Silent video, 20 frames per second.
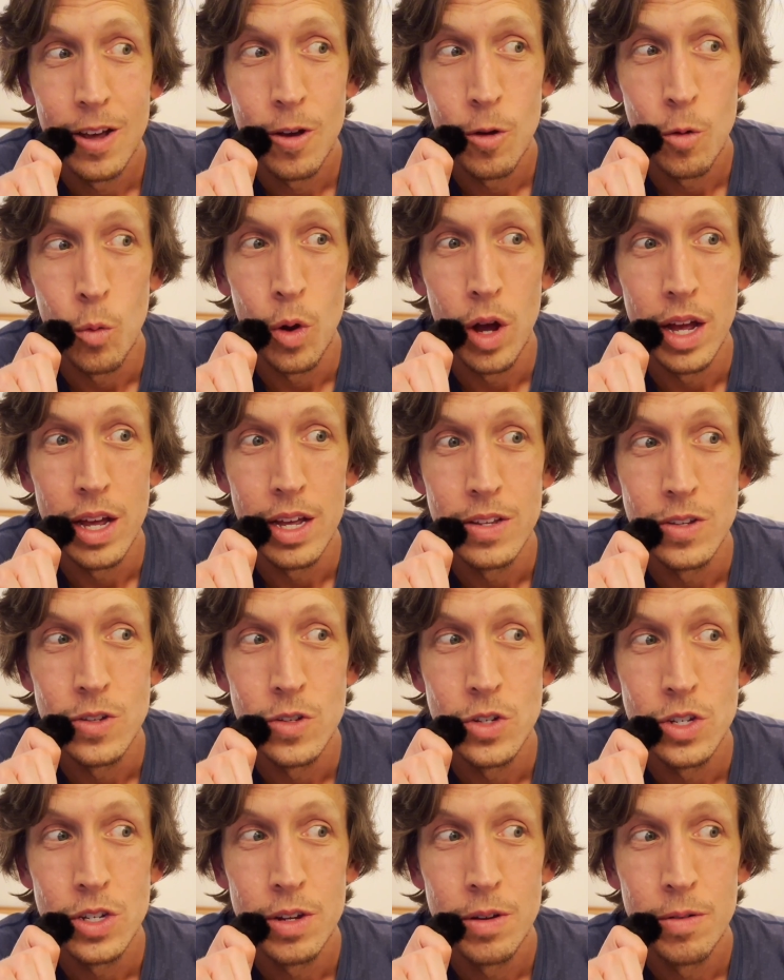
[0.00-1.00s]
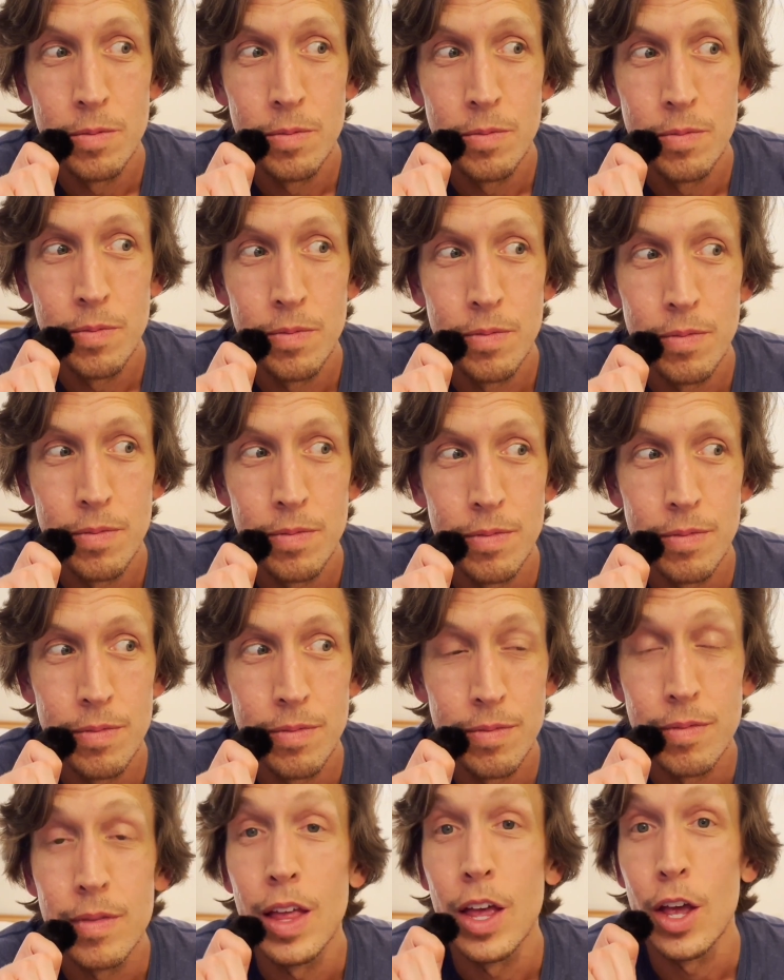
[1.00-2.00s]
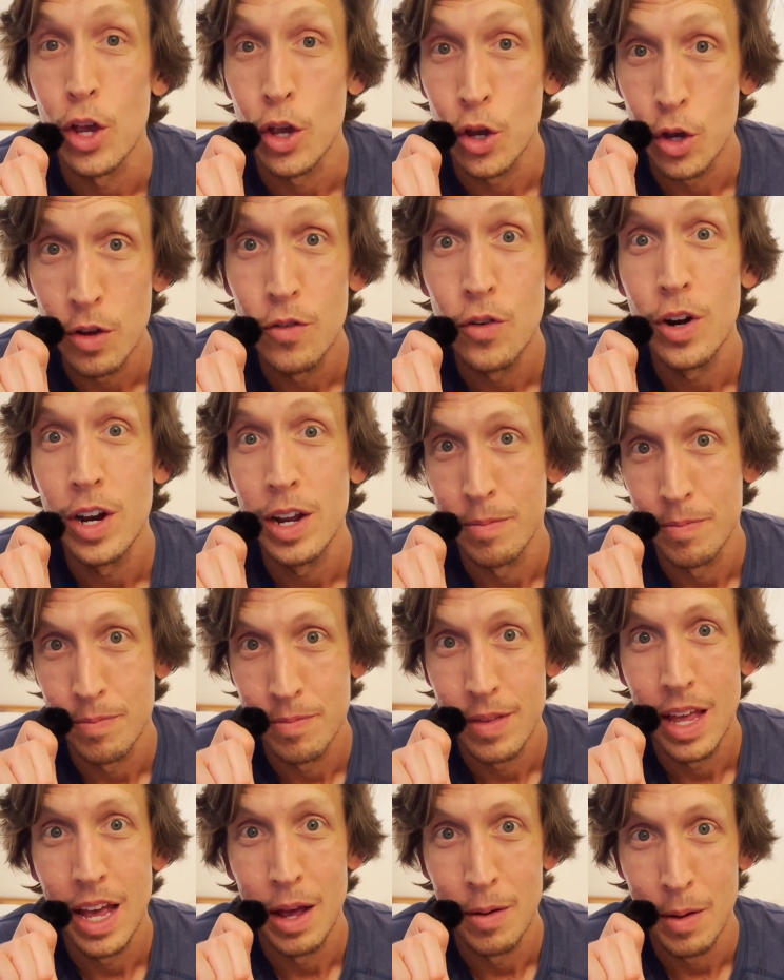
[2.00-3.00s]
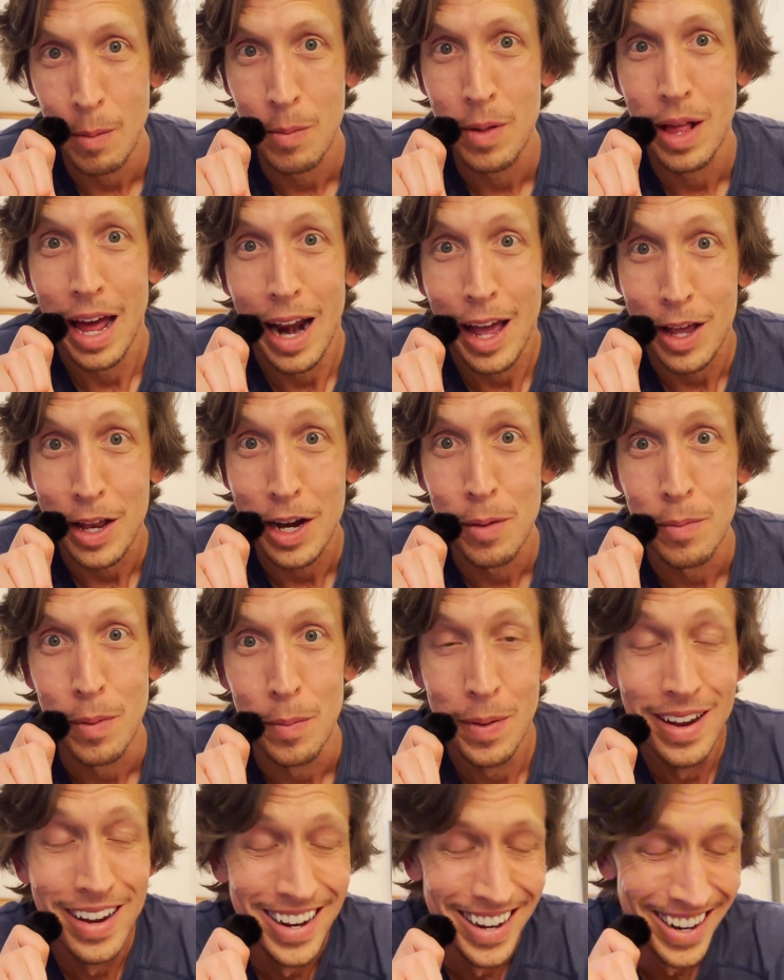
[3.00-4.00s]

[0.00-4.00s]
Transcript: was good for him. And I'm glad I could help him.